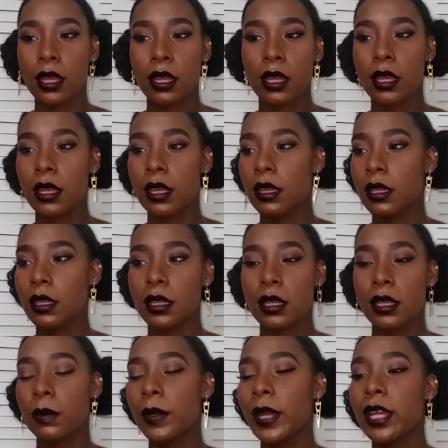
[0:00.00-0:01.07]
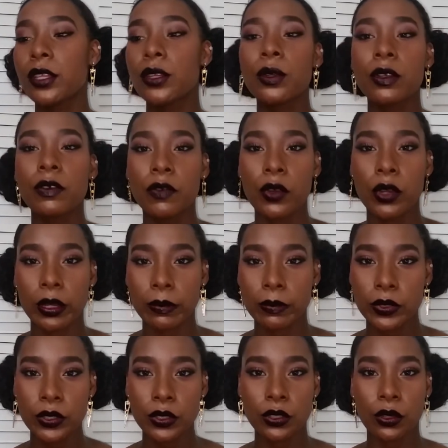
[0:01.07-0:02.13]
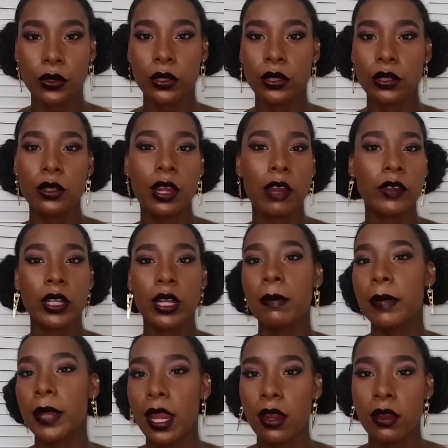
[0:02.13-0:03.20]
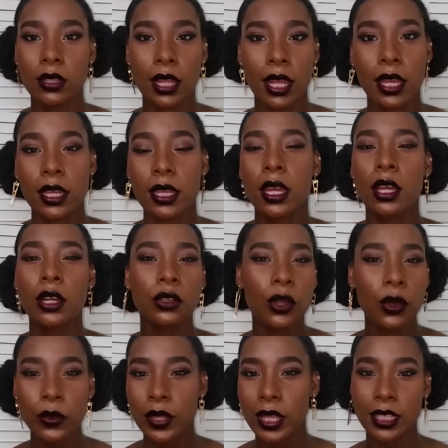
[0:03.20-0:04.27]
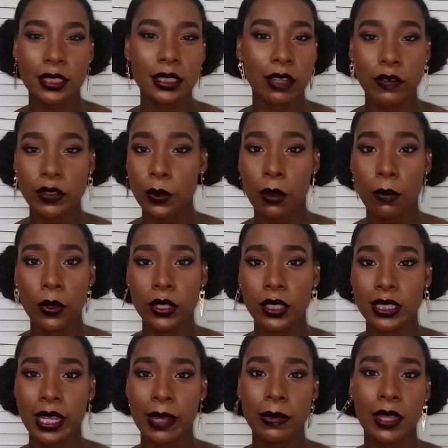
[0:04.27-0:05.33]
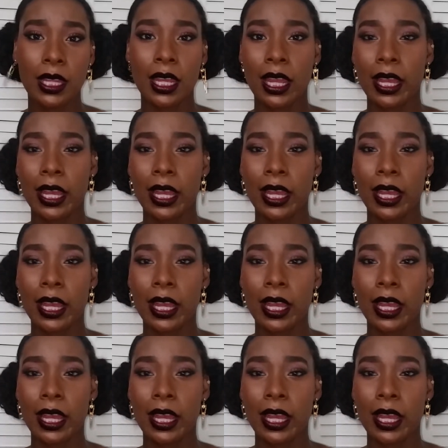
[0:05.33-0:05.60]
Eh, we had uniforms, so you never compared like clothing and stuff because we all wore the same thing.